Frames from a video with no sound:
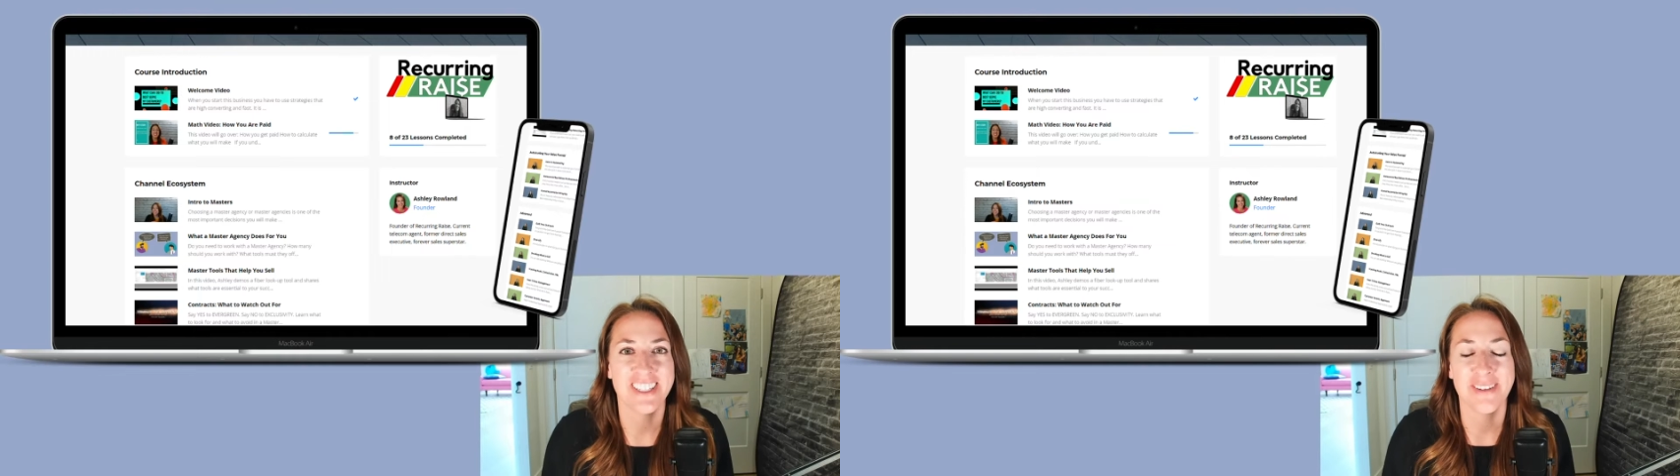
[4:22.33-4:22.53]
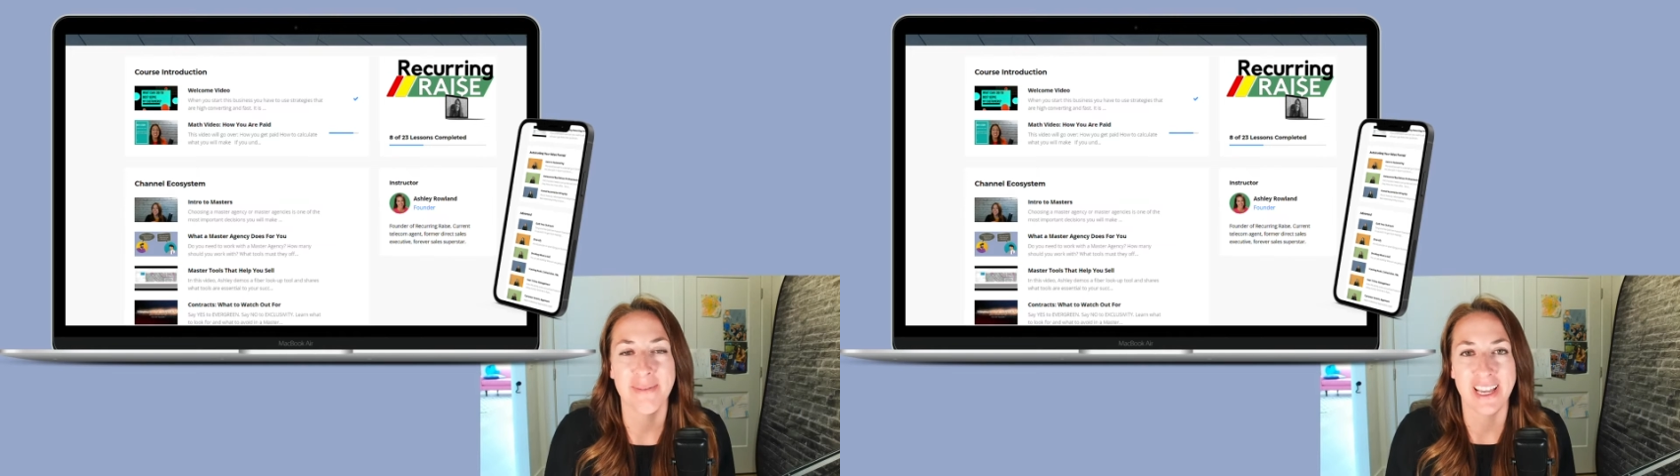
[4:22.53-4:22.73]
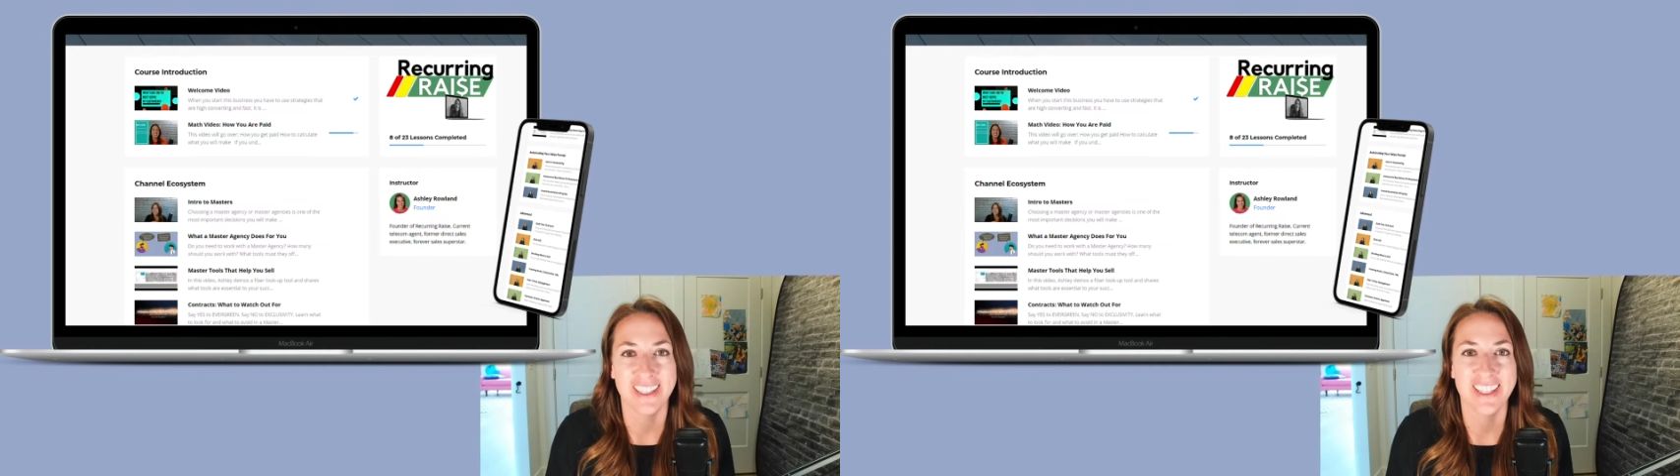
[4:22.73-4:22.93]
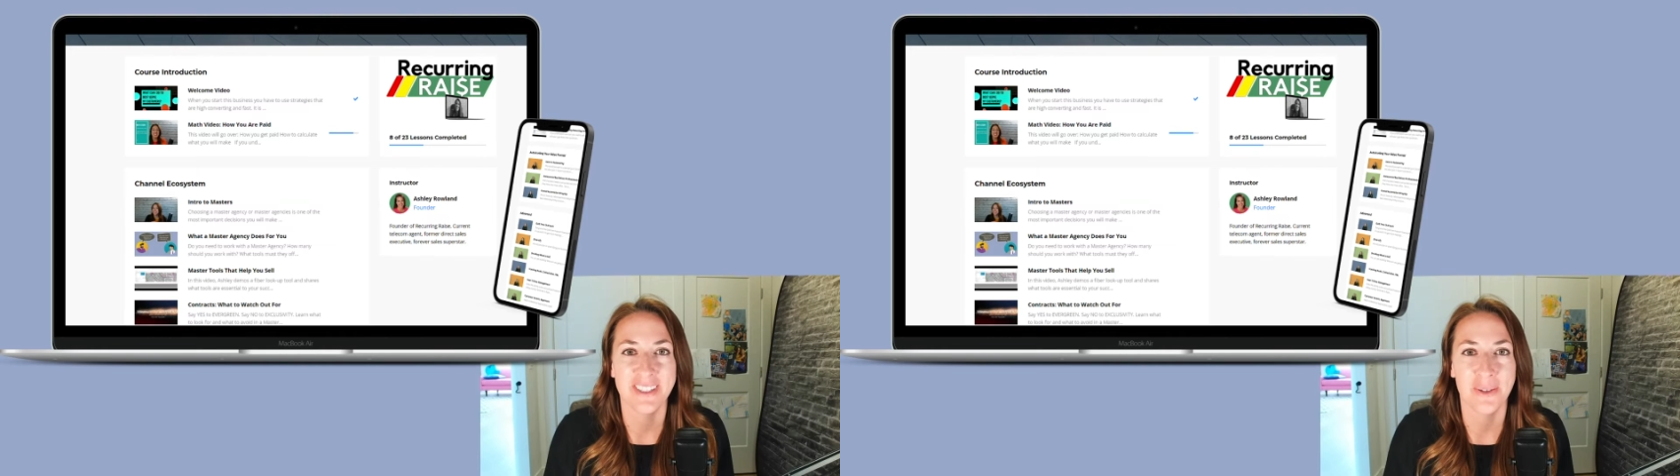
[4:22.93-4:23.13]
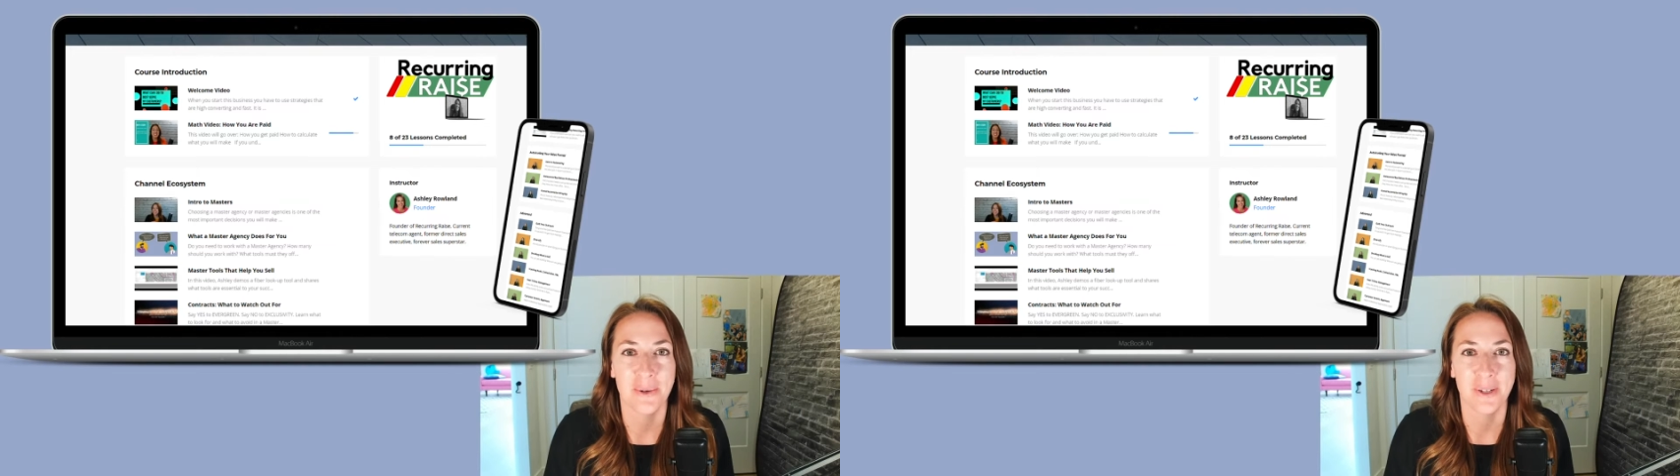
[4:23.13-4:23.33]
to make this
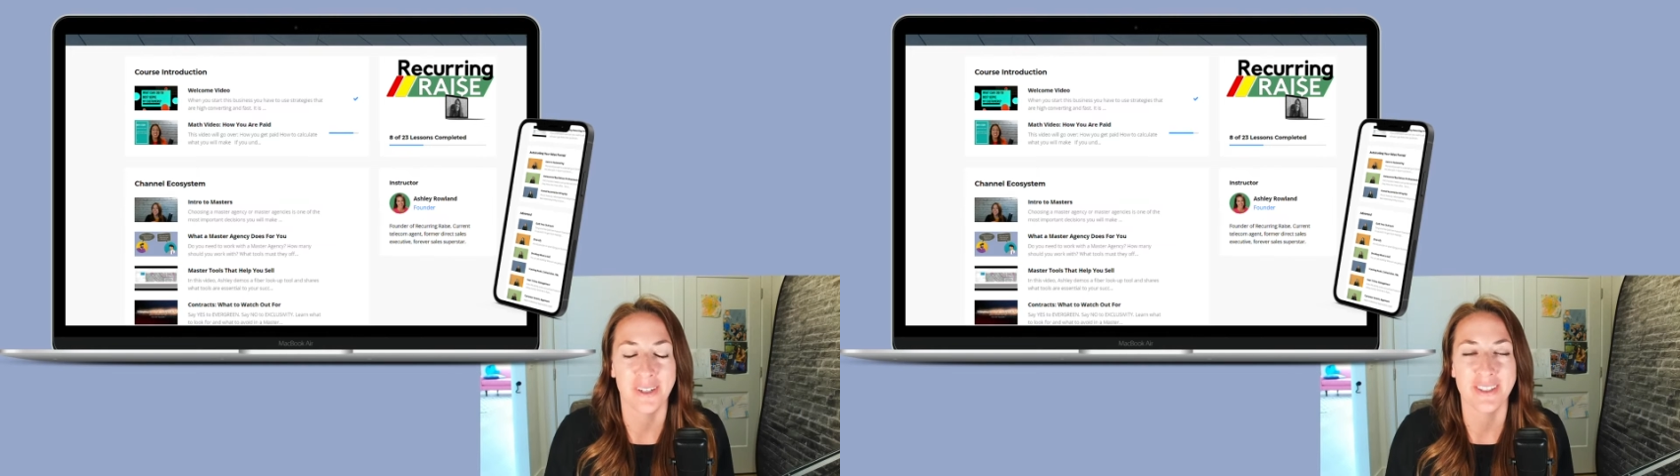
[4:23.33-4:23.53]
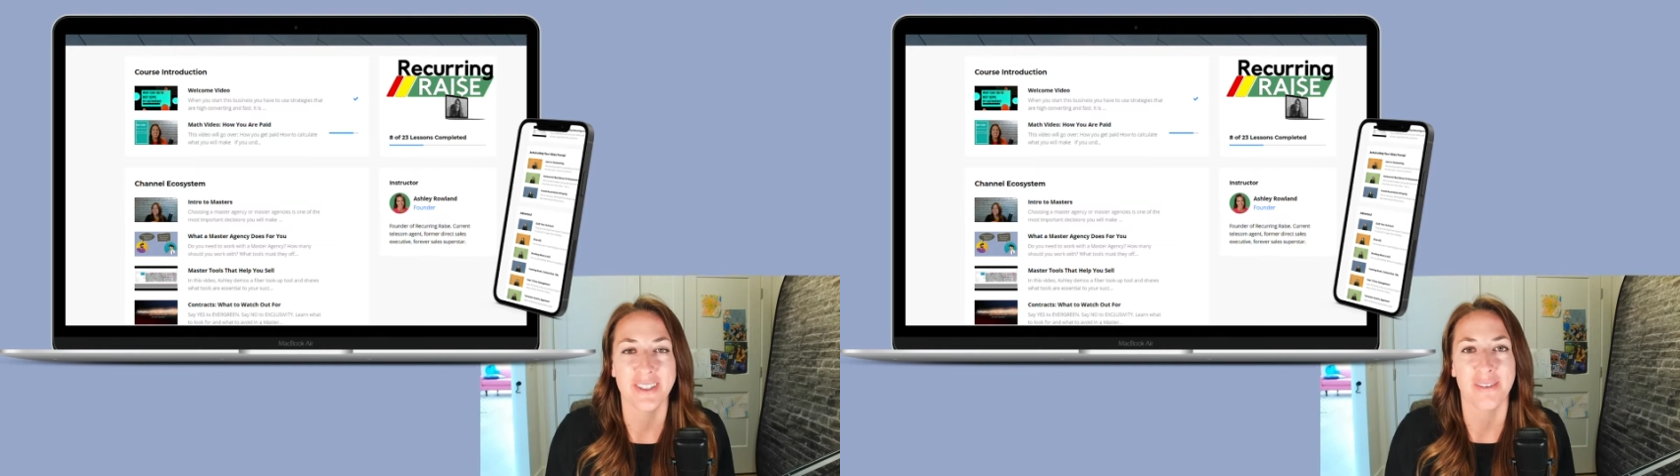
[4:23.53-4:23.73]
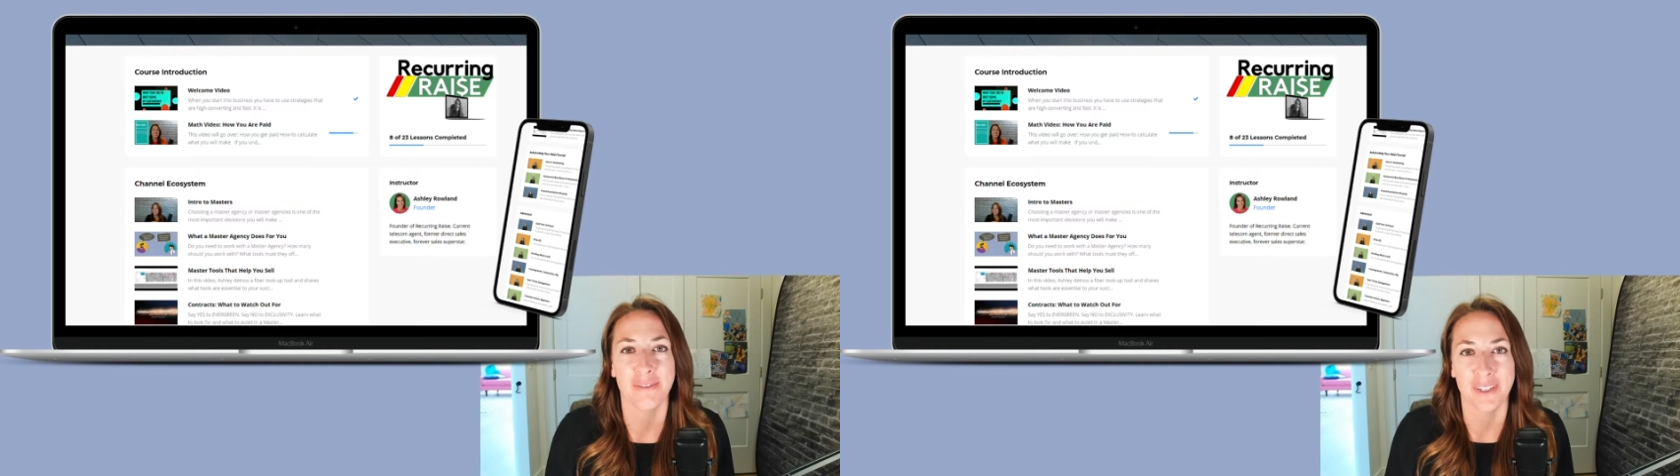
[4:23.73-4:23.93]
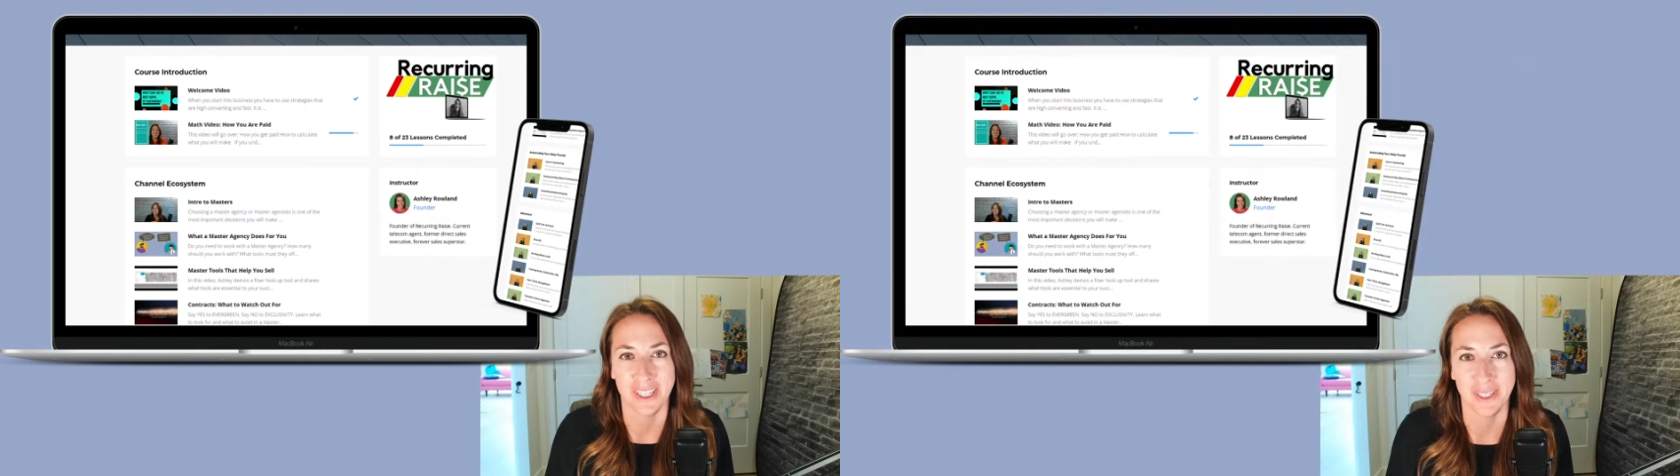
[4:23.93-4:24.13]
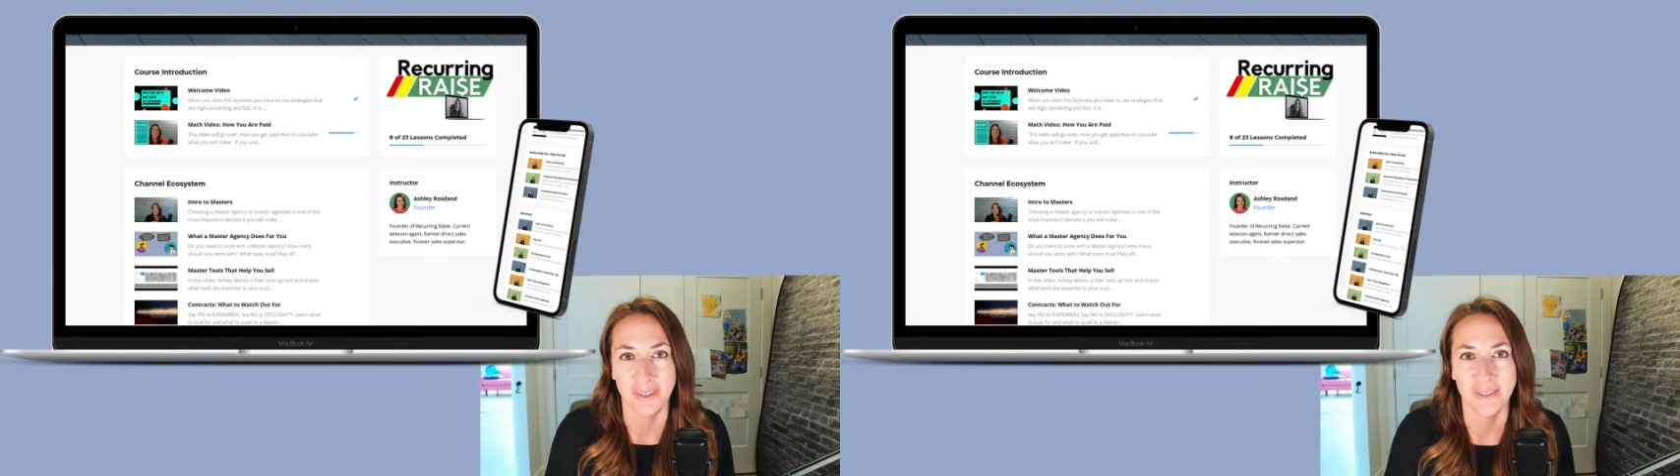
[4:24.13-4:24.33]
course for
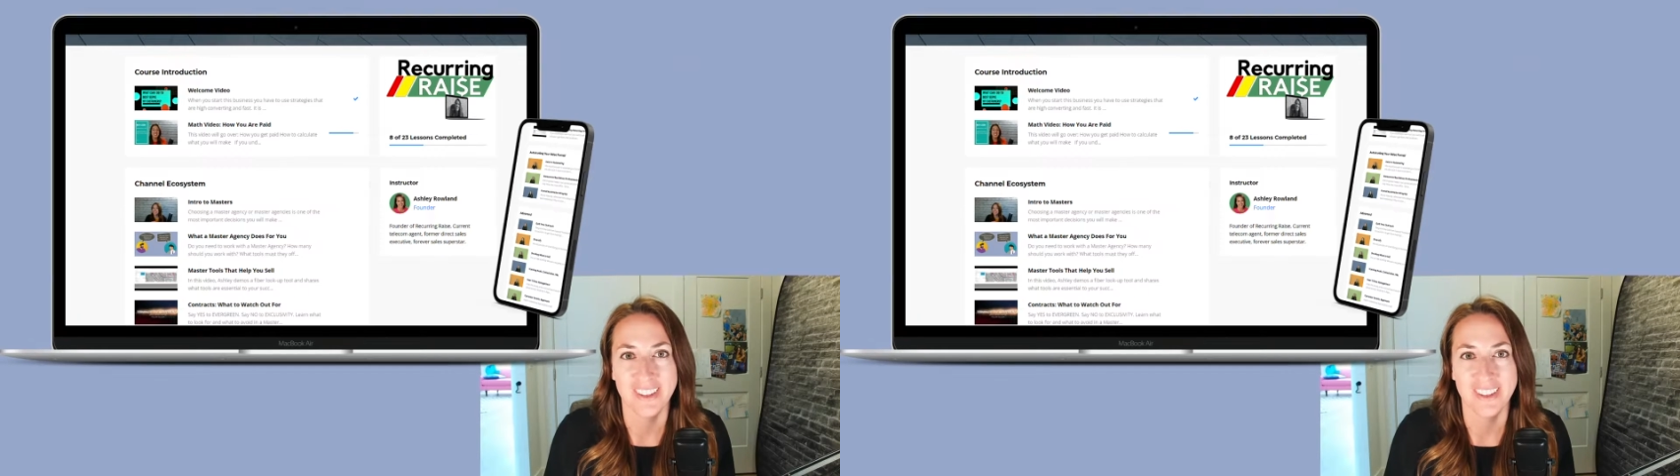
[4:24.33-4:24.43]
you.